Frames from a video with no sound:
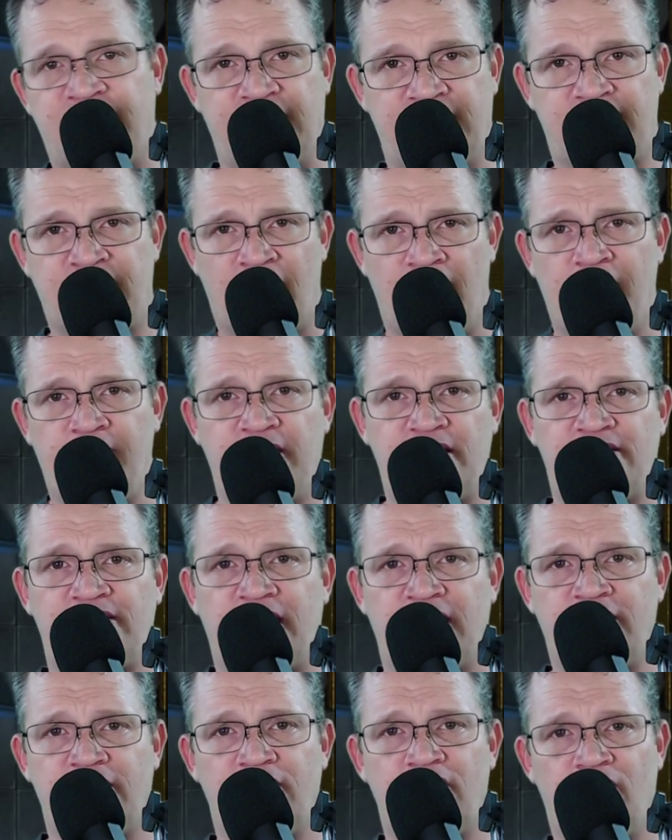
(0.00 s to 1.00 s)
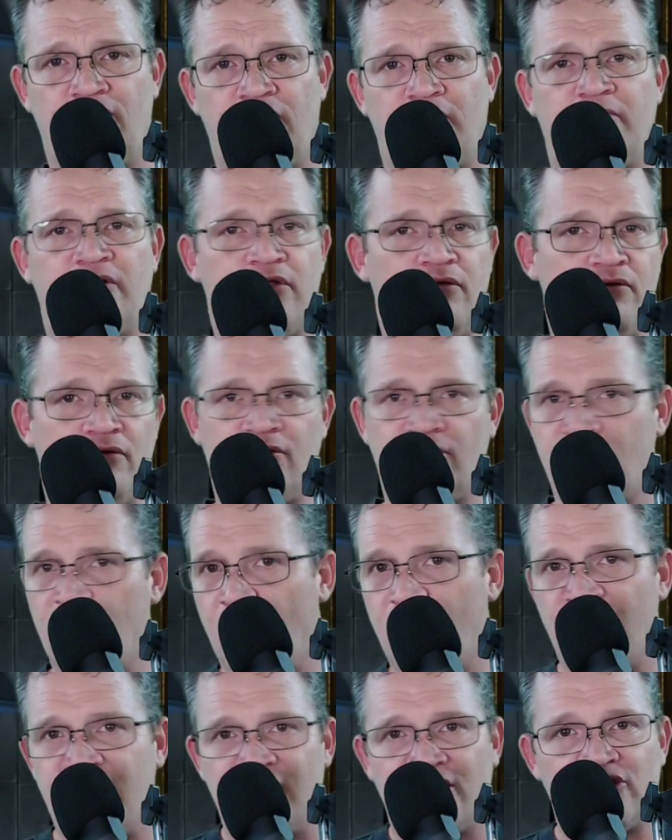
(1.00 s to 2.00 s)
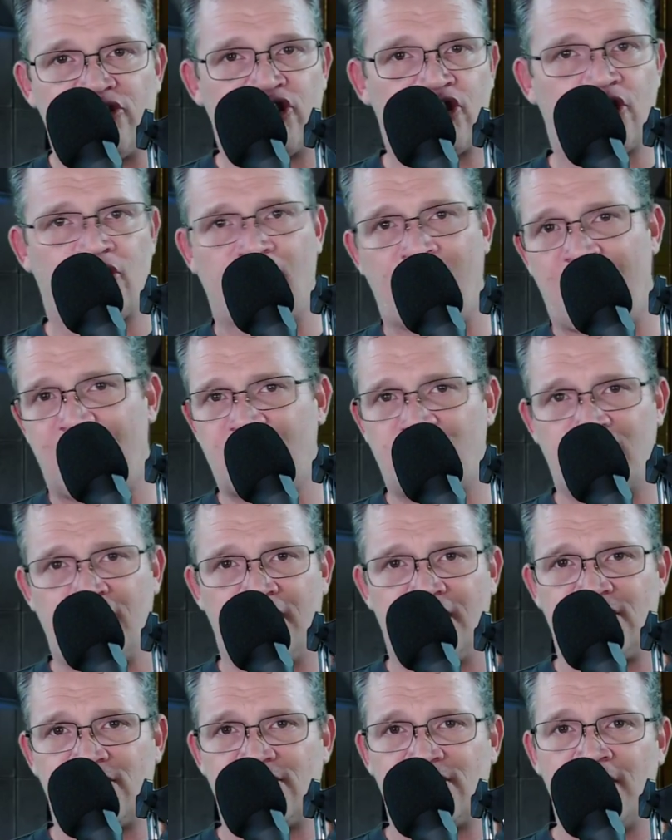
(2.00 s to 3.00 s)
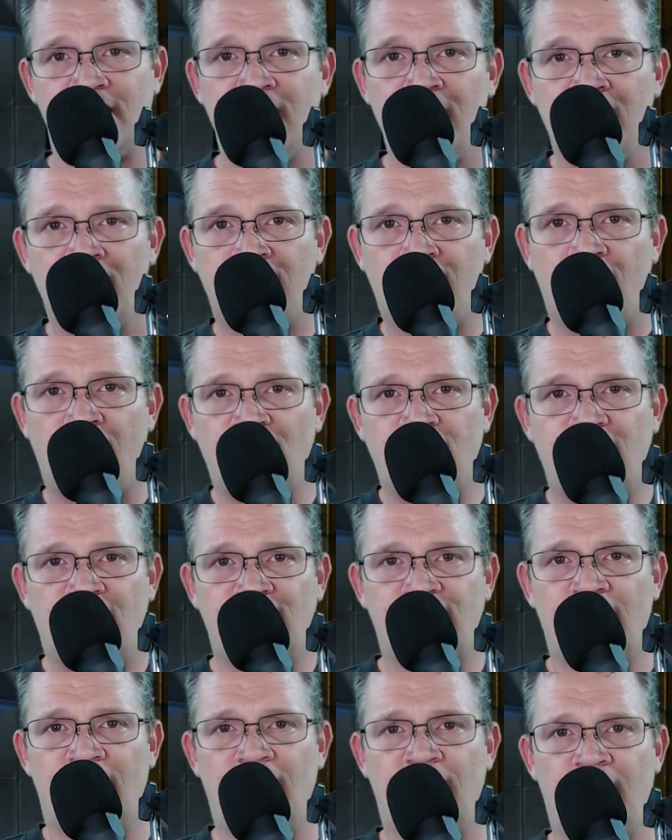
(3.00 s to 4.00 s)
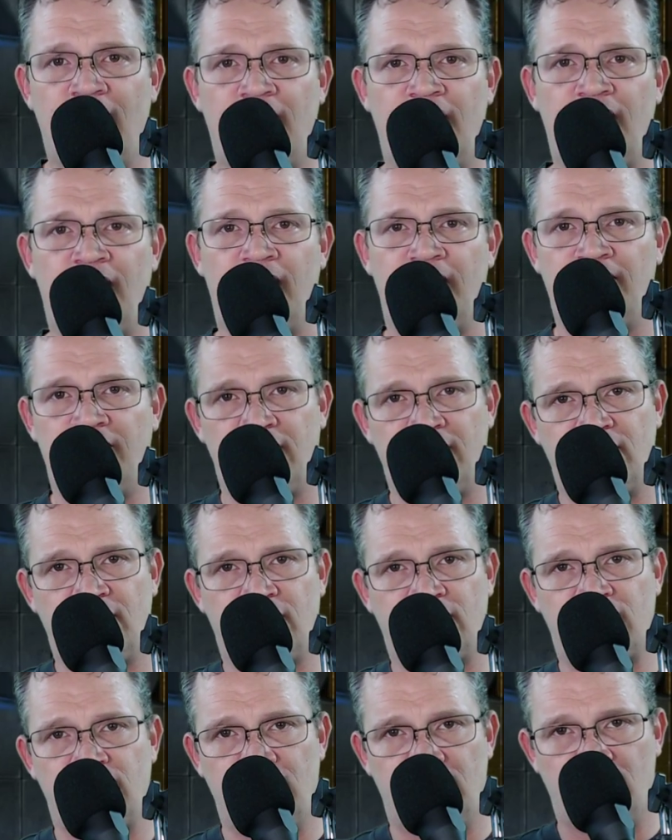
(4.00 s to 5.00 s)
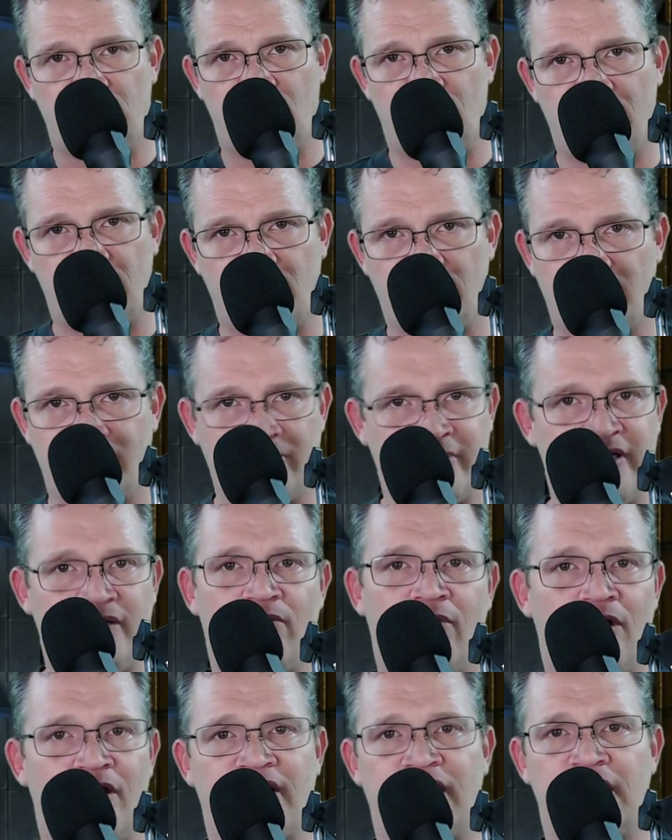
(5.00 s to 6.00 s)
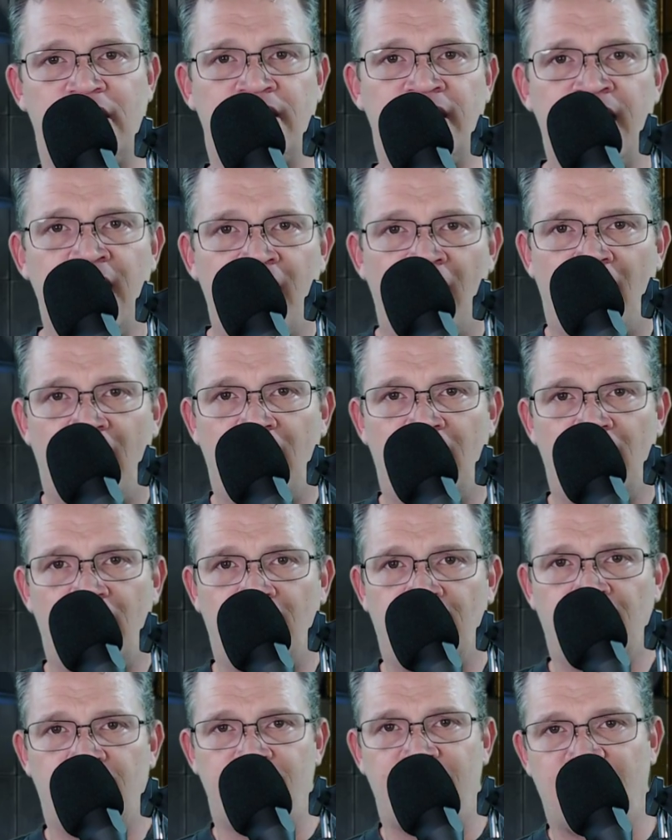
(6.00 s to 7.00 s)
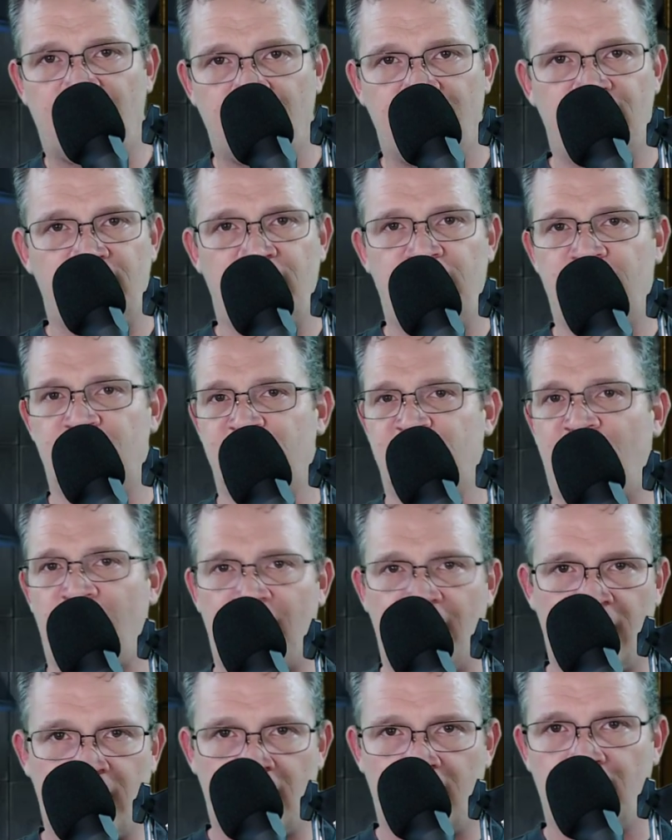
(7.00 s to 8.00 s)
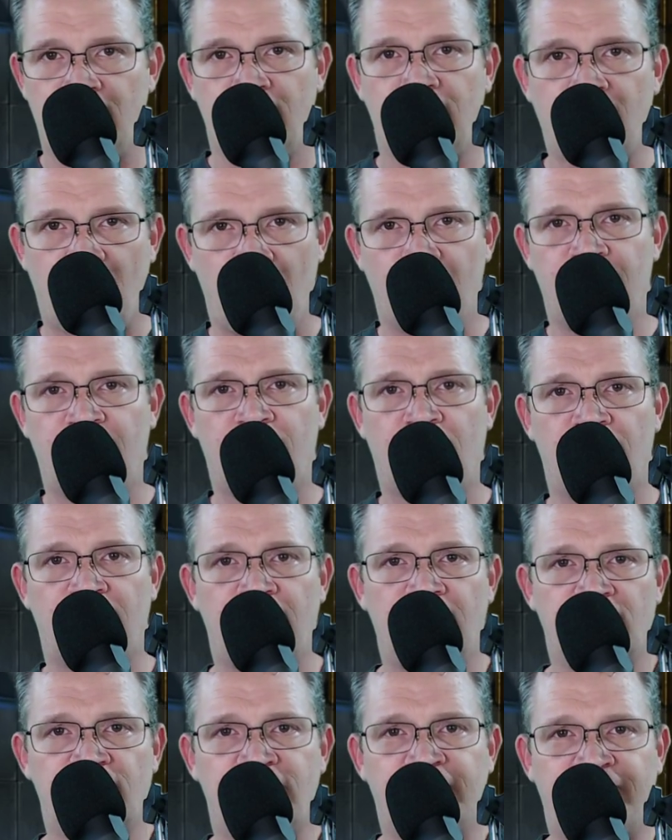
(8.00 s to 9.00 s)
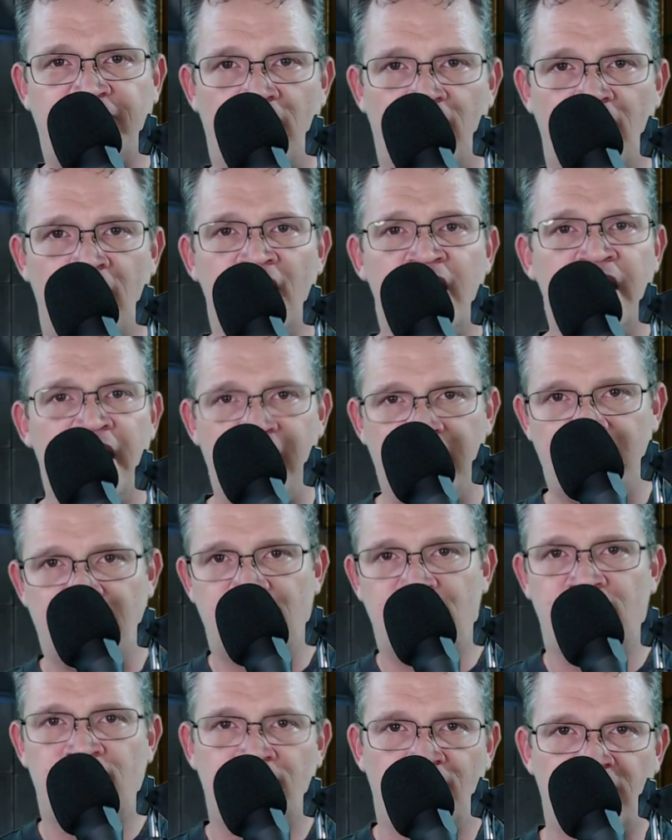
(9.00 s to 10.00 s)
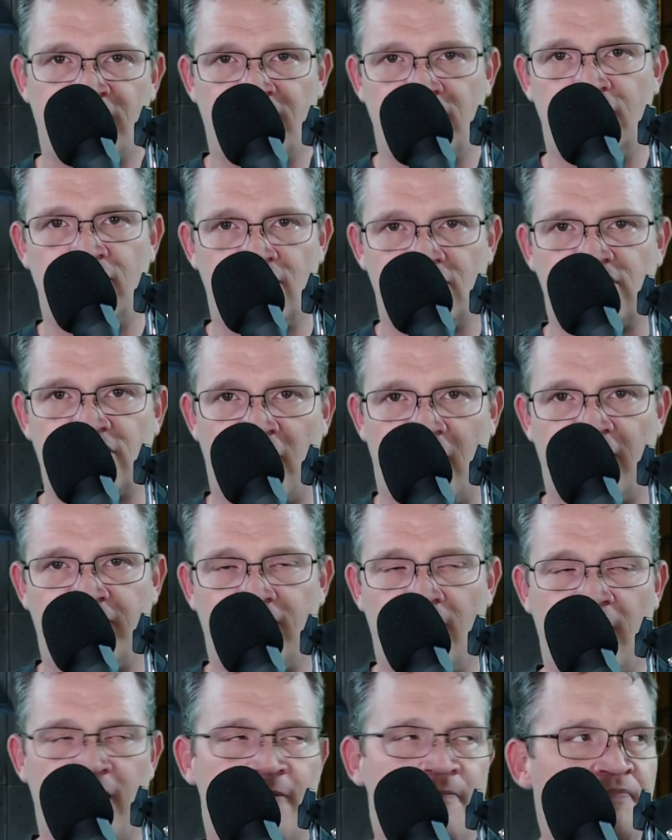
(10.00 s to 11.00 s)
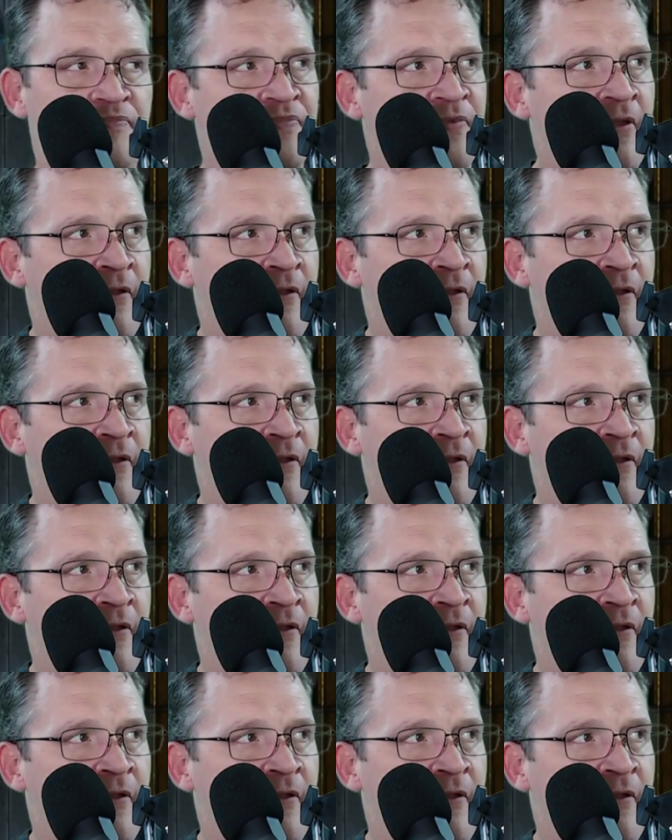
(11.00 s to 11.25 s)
the time I decided, you know what, I'm going to go ahead and scratch this project. I'm going to just, you know, I'm going to rework it. I'm going to make the entire comic Arcanis IV in with the new software.